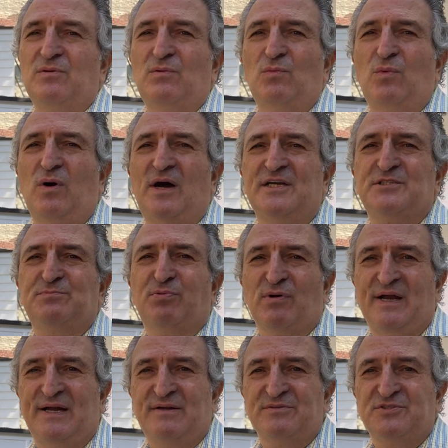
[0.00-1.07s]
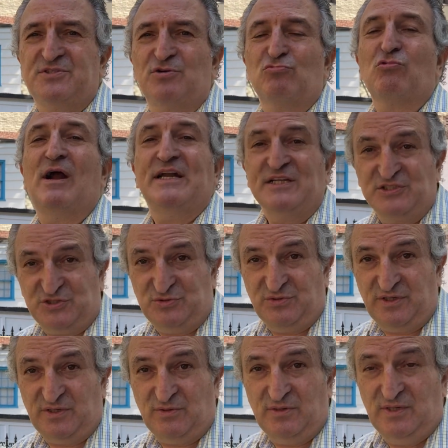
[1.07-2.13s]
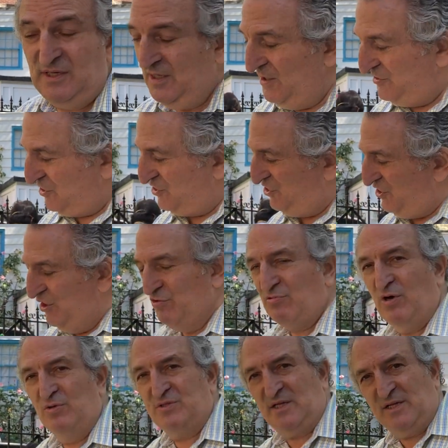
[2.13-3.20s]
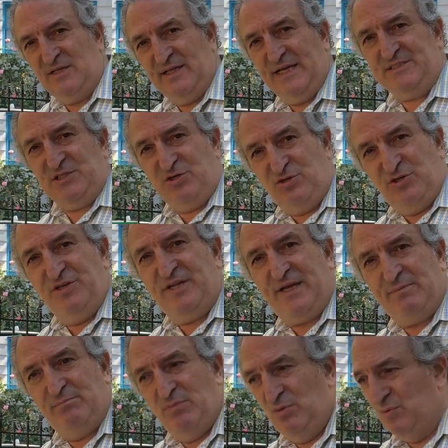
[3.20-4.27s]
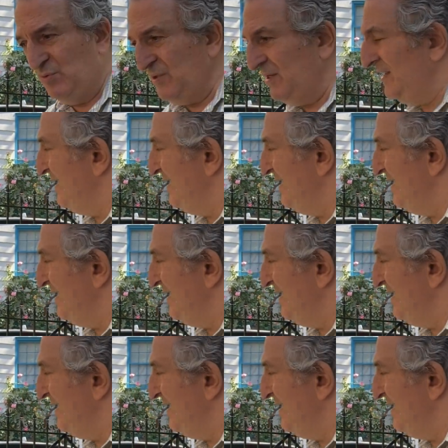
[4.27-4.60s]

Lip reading: Wise Brown's writing studio. So she wrote the classic Goodnight Moon